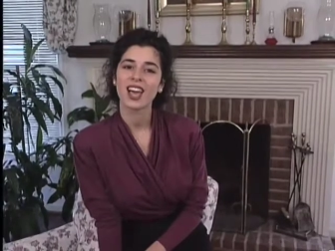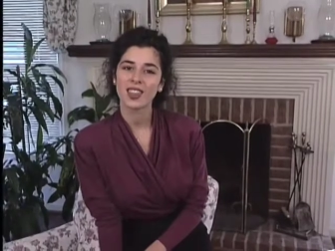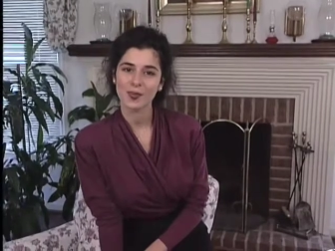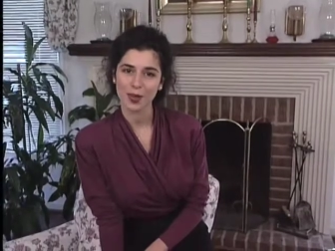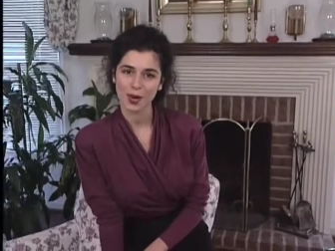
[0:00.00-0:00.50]

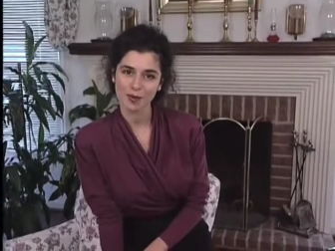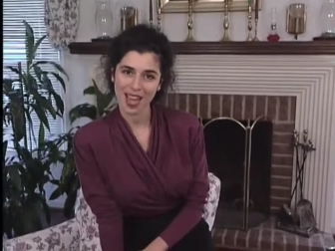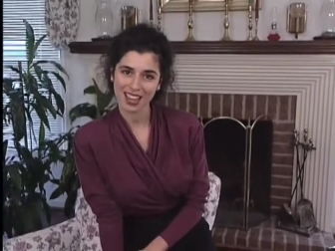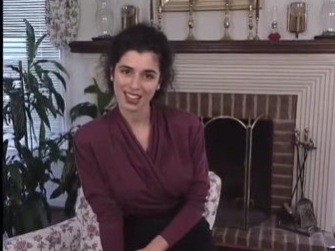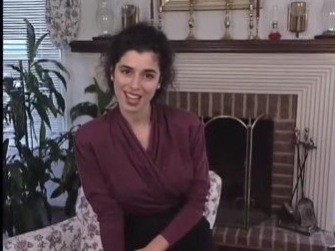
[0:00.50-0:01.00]
that bring
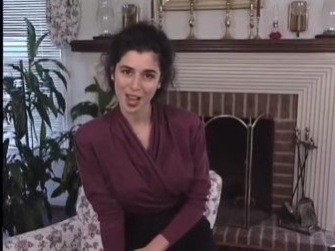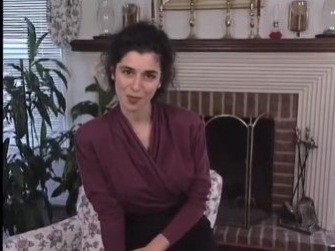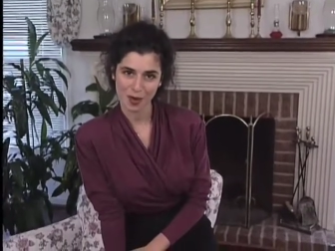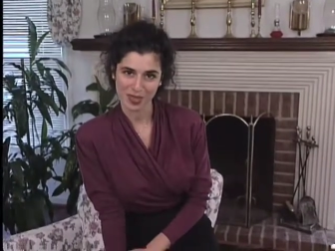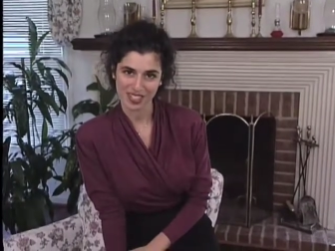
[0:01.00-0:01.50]
men and
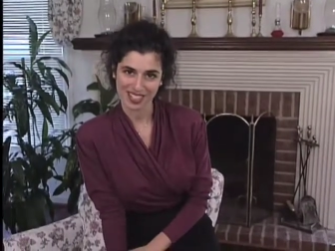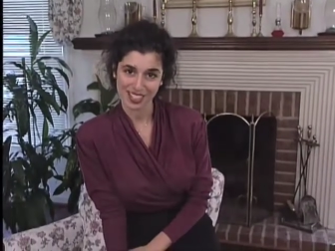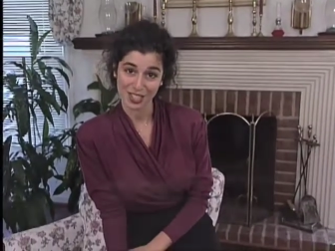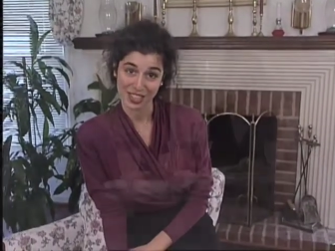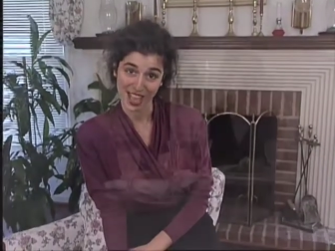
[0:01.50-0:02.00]
women
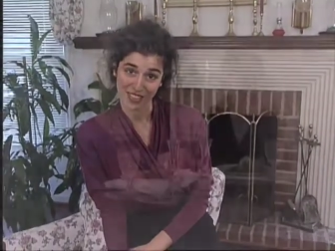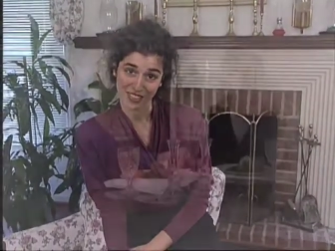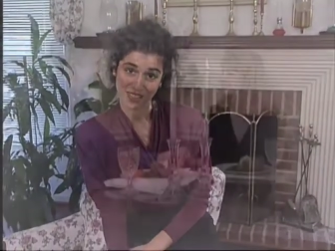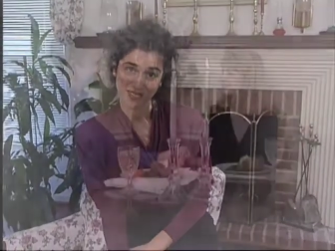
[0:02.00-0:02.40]
together.